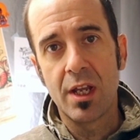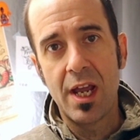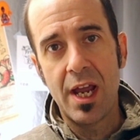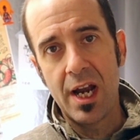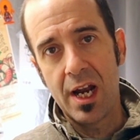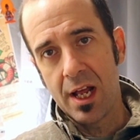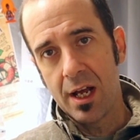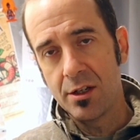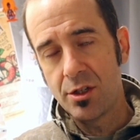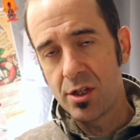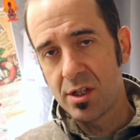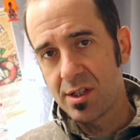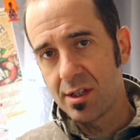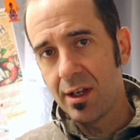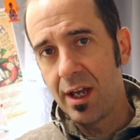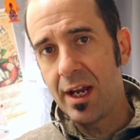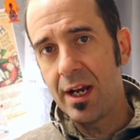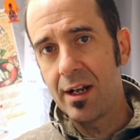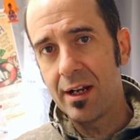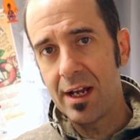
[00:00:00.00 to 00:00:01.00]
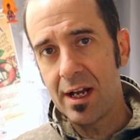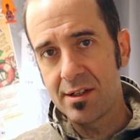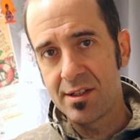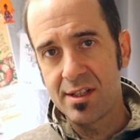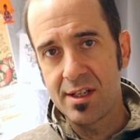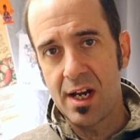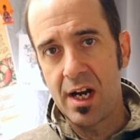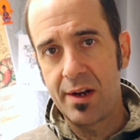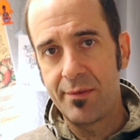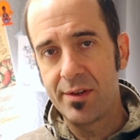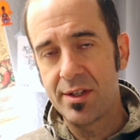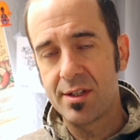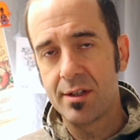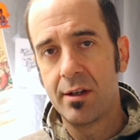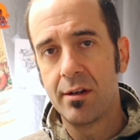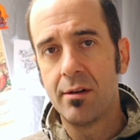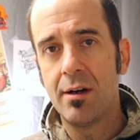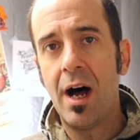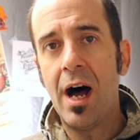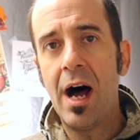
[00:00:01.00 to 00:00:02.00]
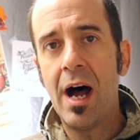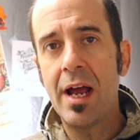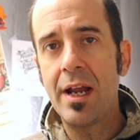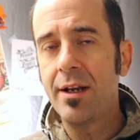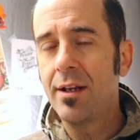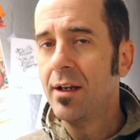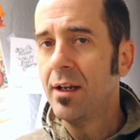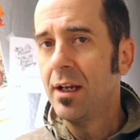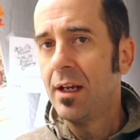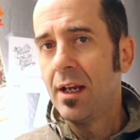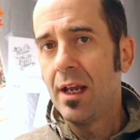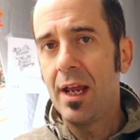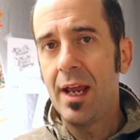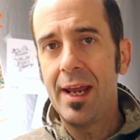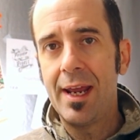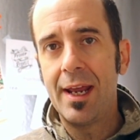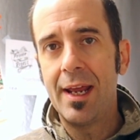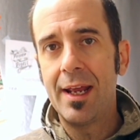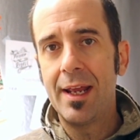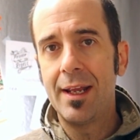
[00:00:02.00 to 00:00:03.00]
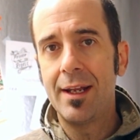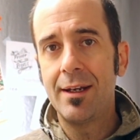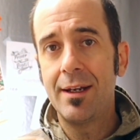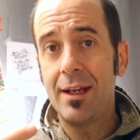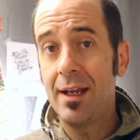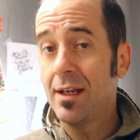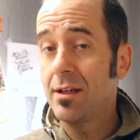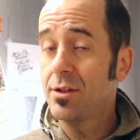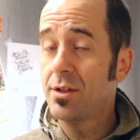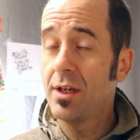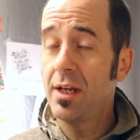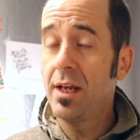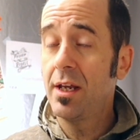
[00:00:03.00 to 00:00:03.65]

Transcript: and I just laid it outside of its little hide, and it